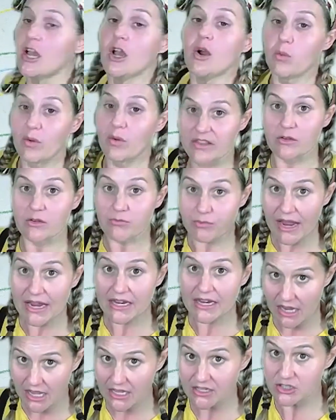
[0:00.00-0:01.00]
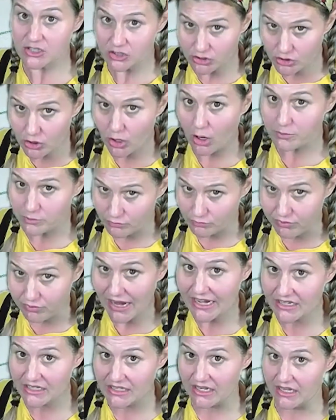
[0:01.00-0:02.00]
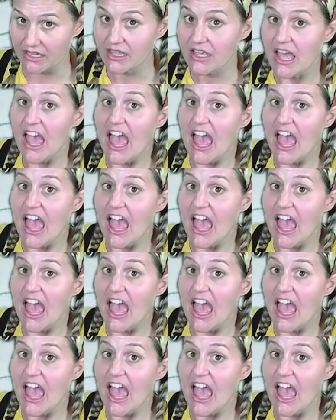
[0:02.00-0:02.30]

when the rain has stopped raining